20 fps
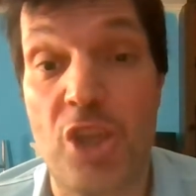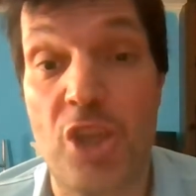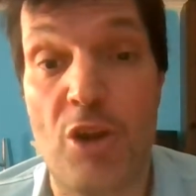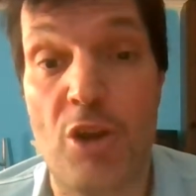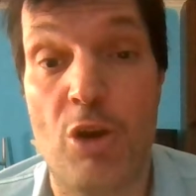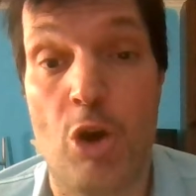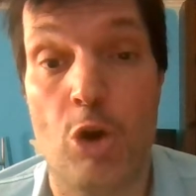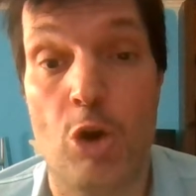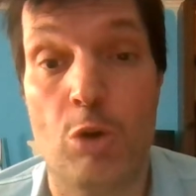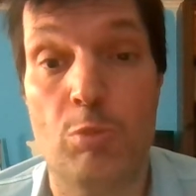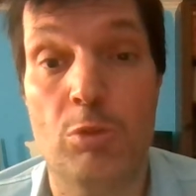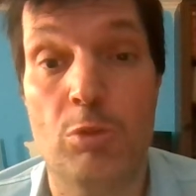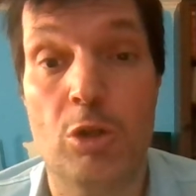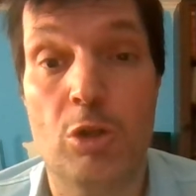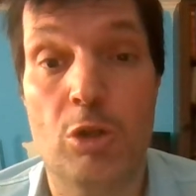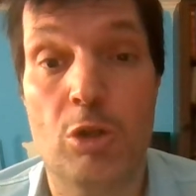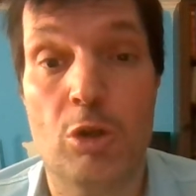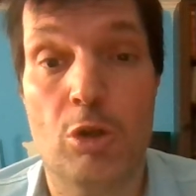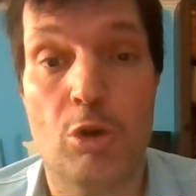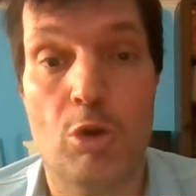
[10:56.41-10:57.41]
at home
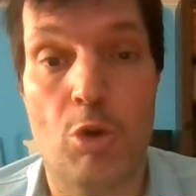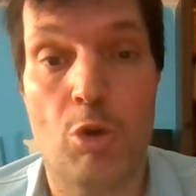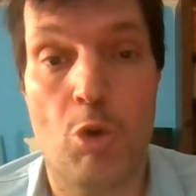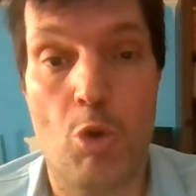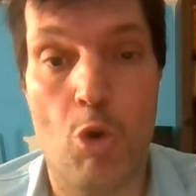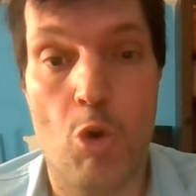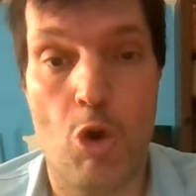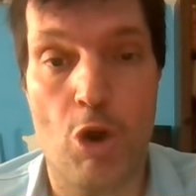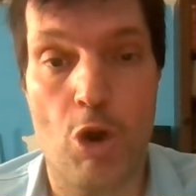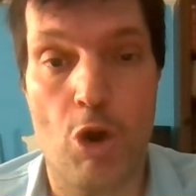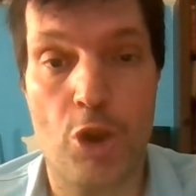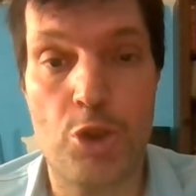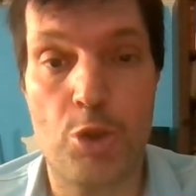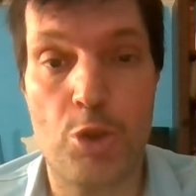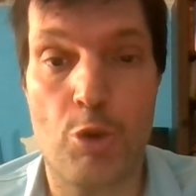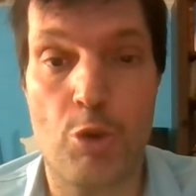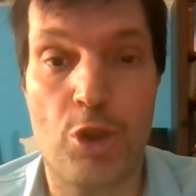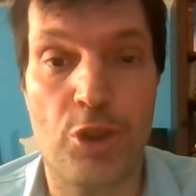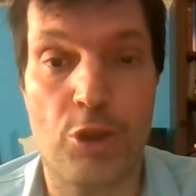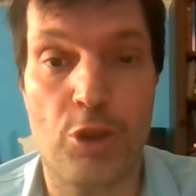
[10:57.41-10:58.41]
or you
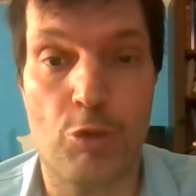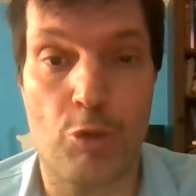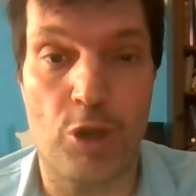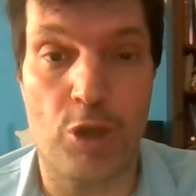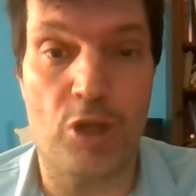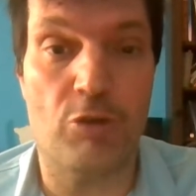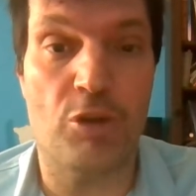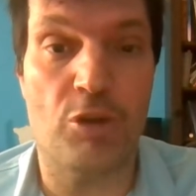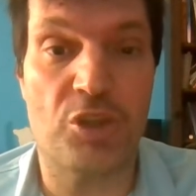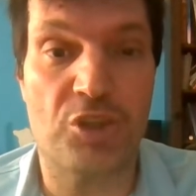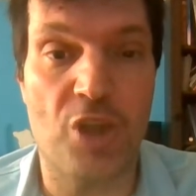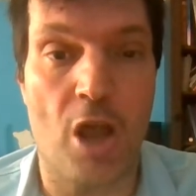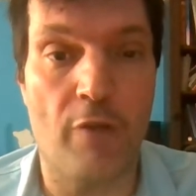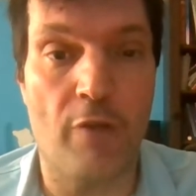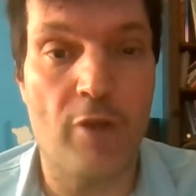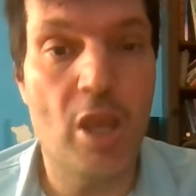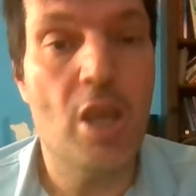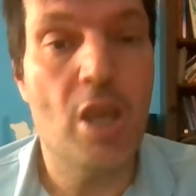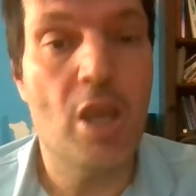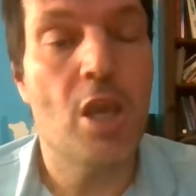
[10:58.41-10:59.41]
were in the arena itself.